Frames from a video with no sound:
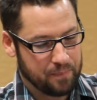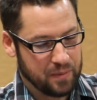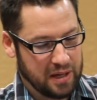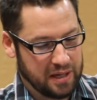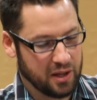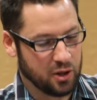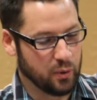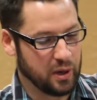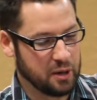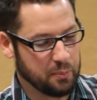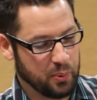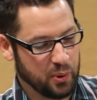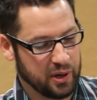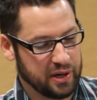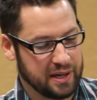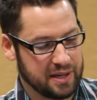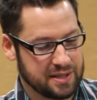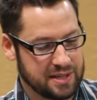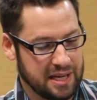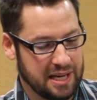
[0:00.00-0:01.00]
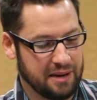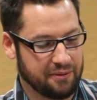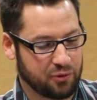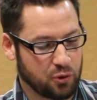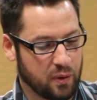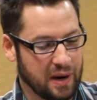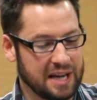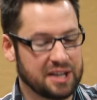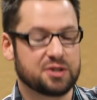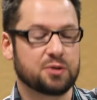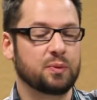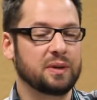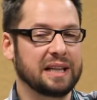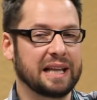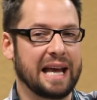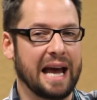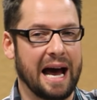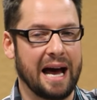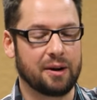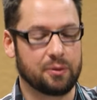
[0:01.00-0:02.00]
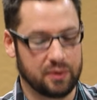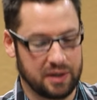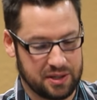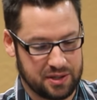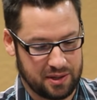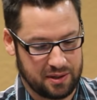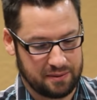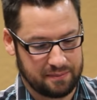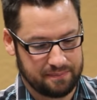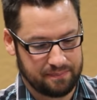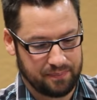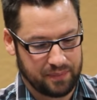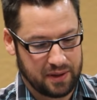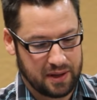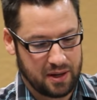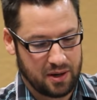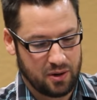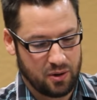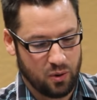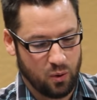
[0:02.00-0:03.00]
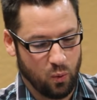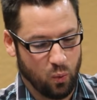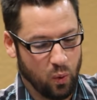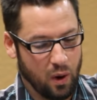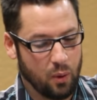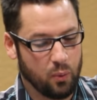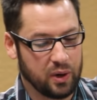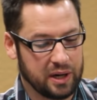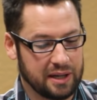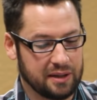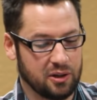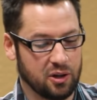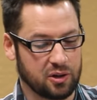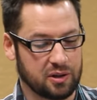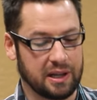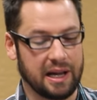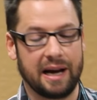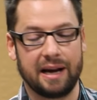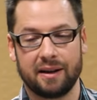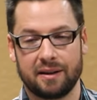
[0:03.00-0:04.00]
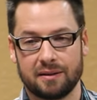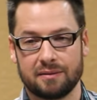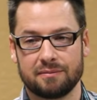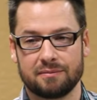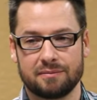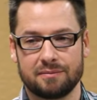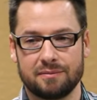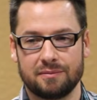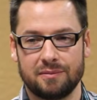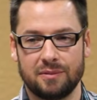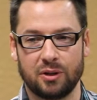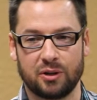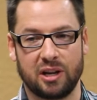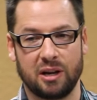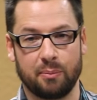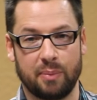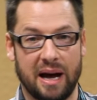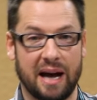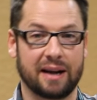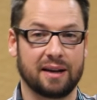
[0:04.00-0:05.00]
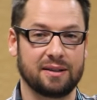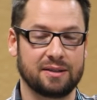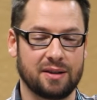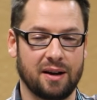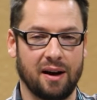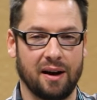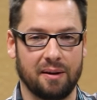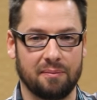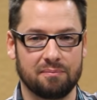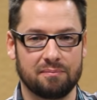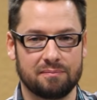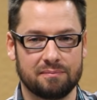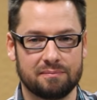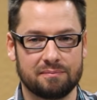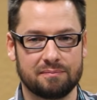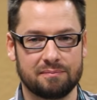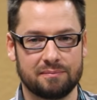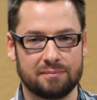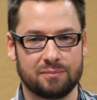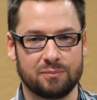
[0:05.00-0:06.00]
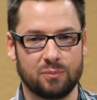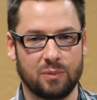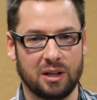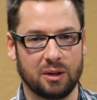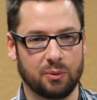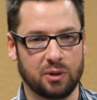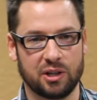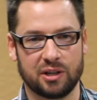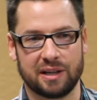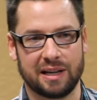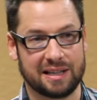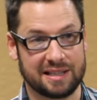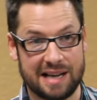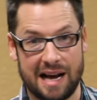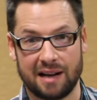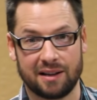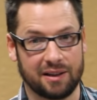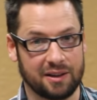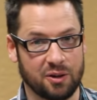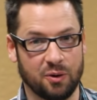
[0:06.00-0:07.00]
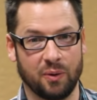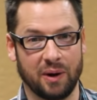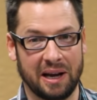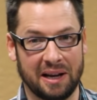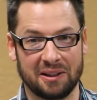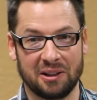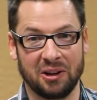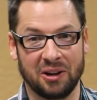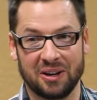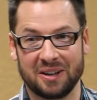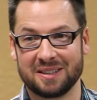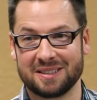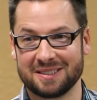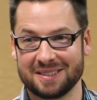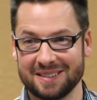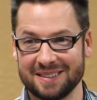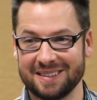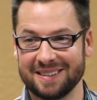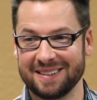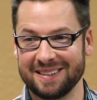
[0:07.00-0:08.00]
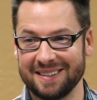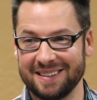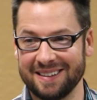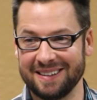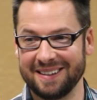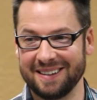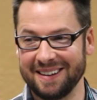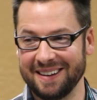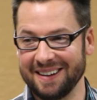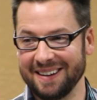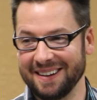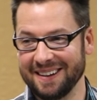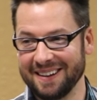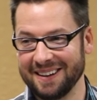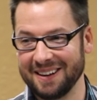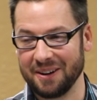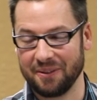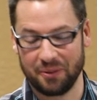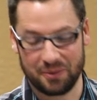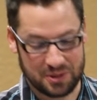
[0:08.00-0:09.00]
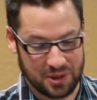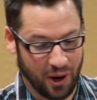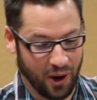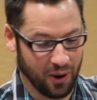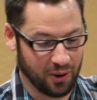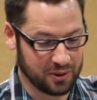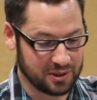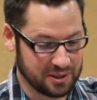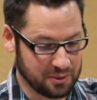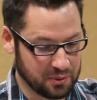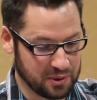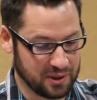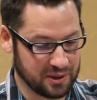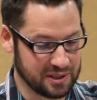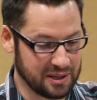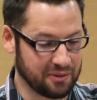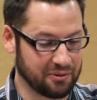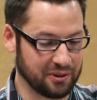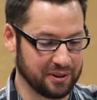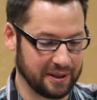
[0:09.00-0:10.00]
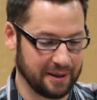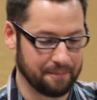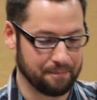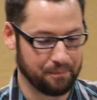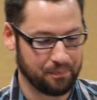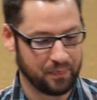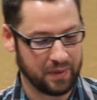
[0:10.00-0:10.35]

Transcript: another way to put it is, if Christ really had risen, what would it look like looking back in time? Well, it would look exactly the way it looks. You know, if it was a hoax, it would look differently.